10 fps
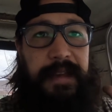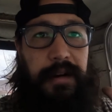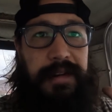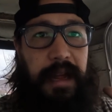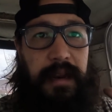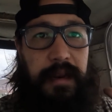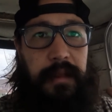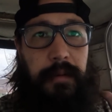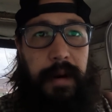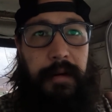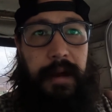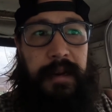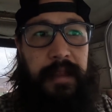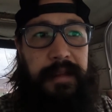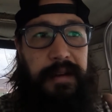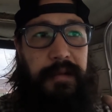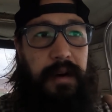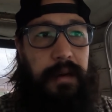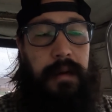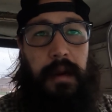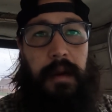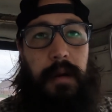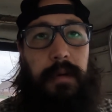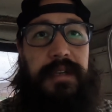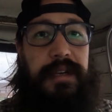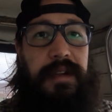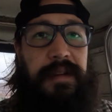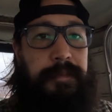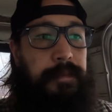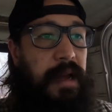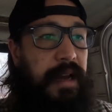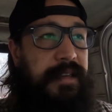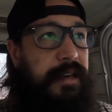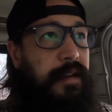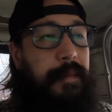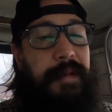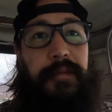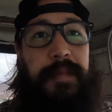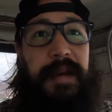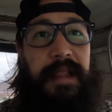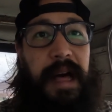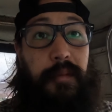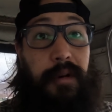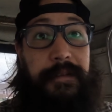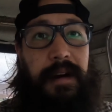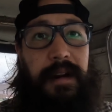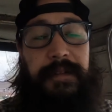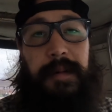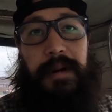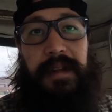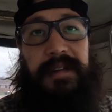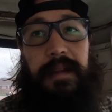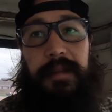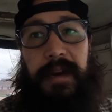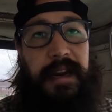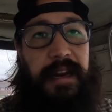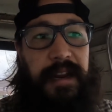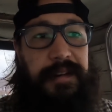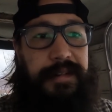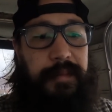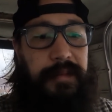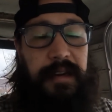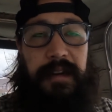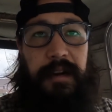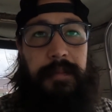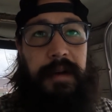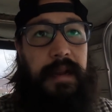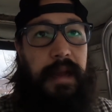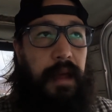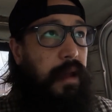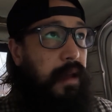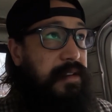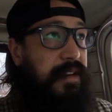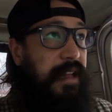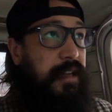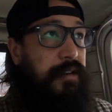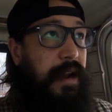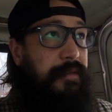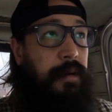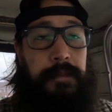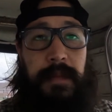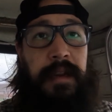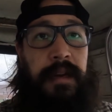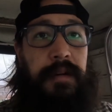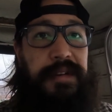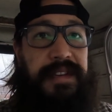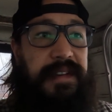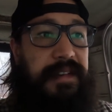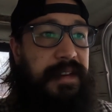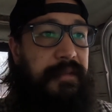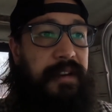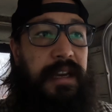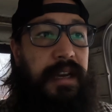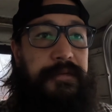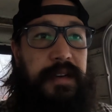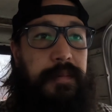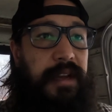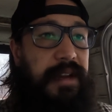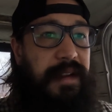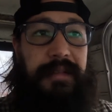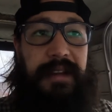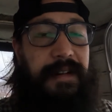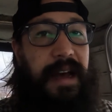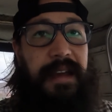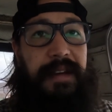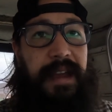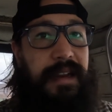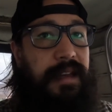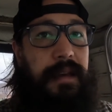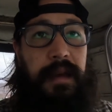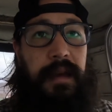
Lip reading: gear set in the rear end on this one, which is ideal. I mean, it would be a lot more fun if I put a set of 389s or something in here, but as a daily driver, I can cruise this at 70 comfortably, 75, 80